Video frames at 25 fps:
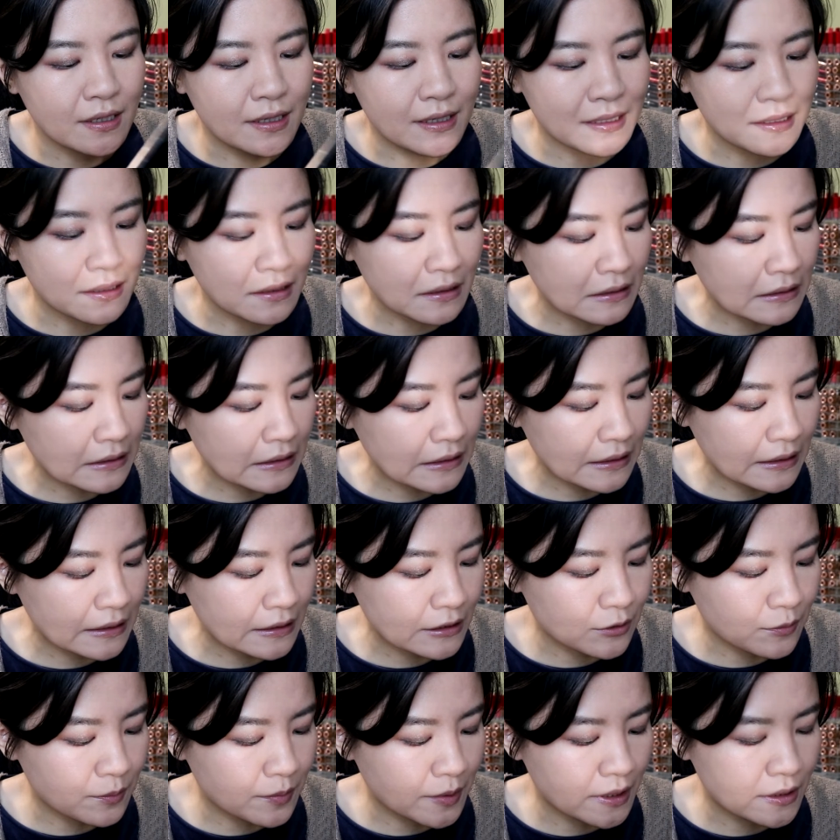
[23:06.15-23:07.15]
a
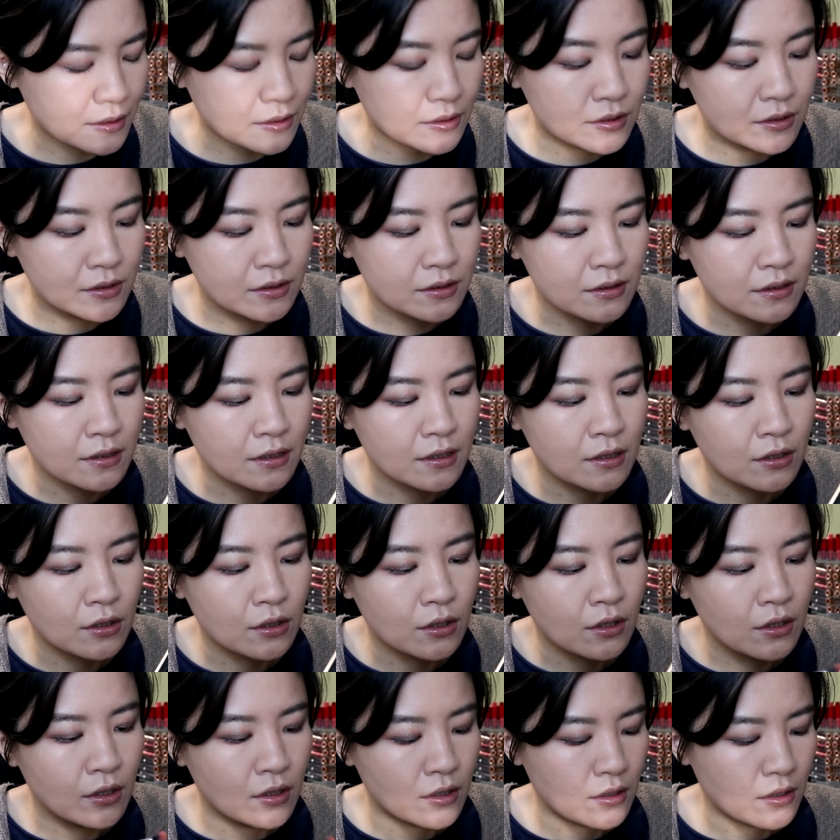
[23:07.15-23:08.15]
little bit
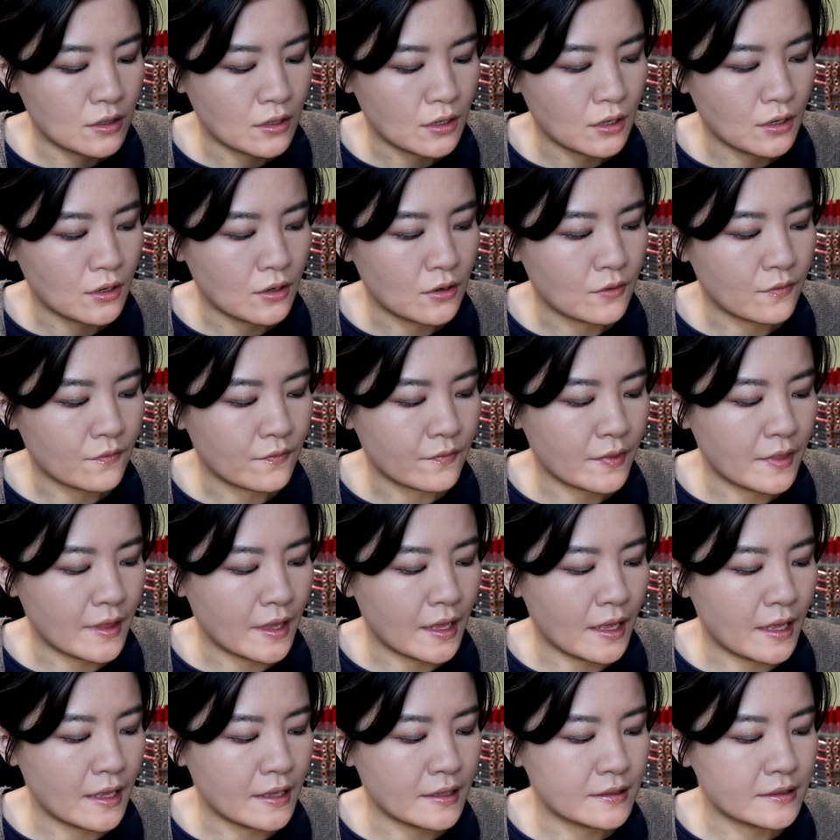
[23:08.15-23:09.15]
of
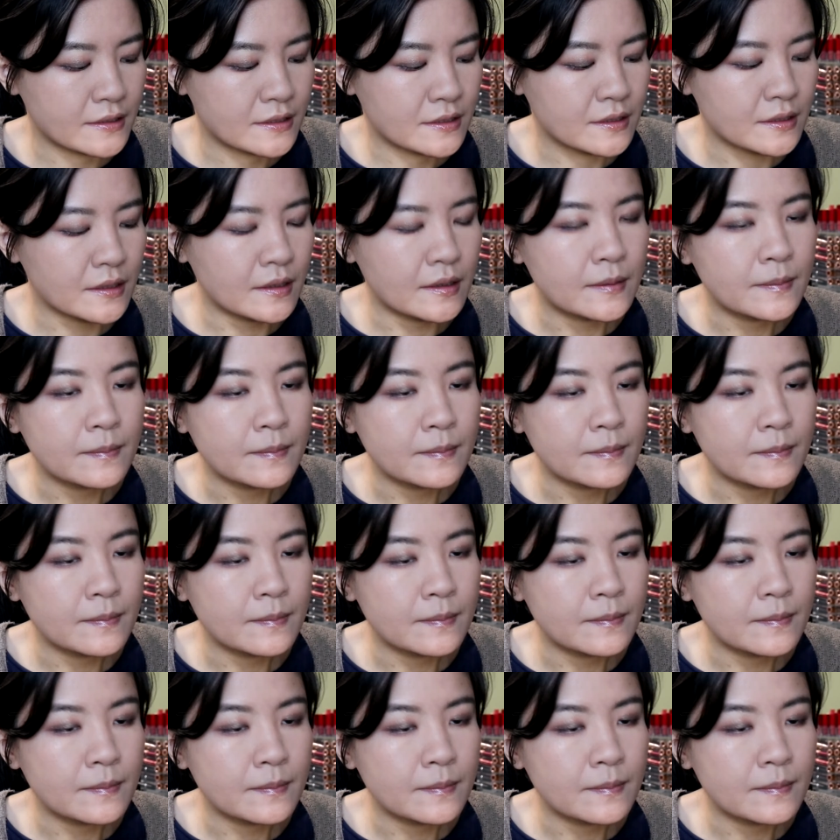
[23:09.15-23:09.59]
that